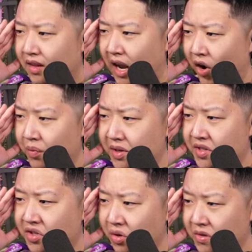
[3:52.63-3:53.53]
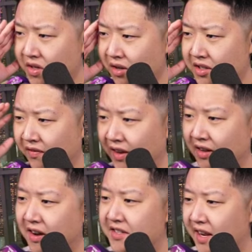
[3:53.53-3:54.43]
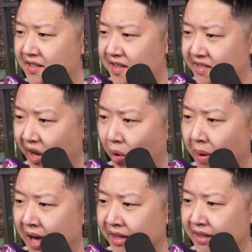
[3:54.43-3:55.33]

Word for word: I would be so salty if I lost against this psychopathic